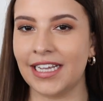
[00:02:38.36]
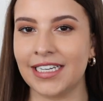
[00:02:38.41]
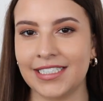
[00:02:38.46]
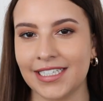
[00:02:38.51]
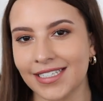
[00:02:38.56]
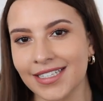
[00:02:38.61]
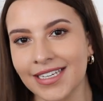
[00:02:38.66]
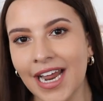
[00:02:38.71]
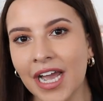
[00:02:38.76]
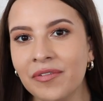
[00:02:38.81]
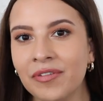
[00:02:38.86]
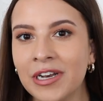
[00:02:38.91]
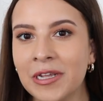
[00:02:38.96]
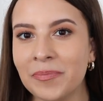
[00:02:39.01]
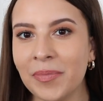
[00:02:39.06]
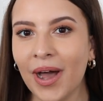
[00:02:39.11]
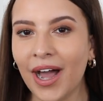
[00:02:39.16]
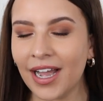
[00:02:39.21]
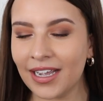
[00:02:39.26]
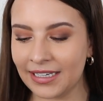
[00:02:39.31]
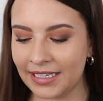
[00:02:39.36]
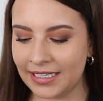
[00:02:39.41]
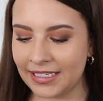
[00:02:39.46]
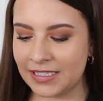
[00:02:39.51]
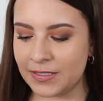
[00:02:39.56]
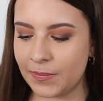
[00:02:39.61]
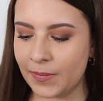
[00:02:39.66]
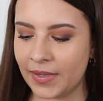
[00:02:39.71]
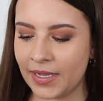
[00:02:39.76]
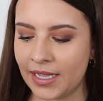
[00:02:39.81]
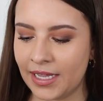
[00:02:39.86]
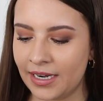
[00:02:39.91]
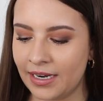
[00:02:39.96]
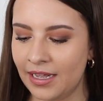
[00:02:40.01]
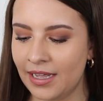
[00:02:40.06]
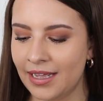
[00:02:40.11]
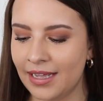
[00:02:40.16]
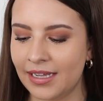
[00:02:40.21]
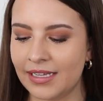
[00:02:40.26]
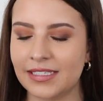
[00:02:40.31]
It doesn't have any pockets,
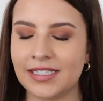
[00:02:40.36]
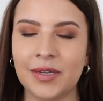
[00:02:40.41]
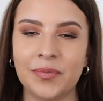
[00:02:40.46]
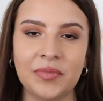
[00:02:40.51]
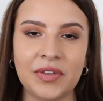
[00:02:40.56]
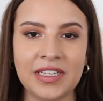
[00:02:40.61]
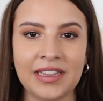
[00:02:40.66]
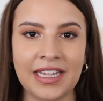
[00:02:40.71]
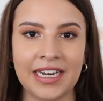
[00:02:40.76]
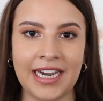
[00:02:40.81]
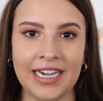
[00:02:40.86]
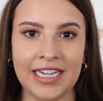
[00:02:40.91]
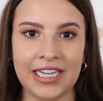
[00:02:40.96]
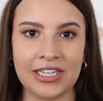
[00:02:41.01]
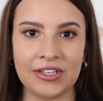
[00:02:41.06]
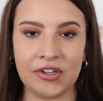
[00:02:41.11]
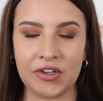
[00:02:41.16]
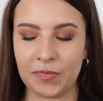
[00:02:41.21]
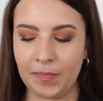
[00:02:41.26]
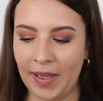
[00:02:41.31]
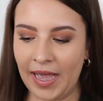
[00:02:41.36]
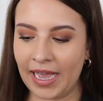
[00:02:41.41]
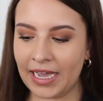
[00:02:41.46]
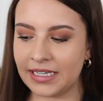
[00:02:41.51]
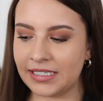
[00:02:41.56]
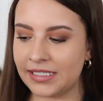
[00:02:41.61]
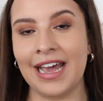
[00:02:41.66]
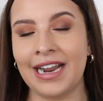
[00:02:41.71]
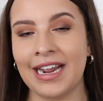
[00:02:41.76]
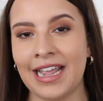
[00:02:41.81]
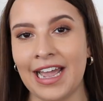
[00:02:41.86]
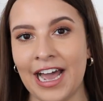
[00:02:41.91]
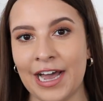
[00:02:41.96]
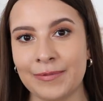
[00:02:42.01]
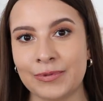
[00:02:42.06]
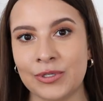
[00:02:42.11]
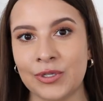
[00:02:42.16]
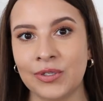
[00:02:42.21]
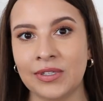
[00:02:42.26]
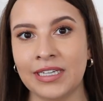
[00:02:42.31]
but something that I could look past and I
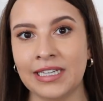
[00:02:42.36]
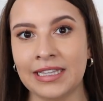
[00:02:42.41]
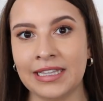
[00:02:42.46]
absolutely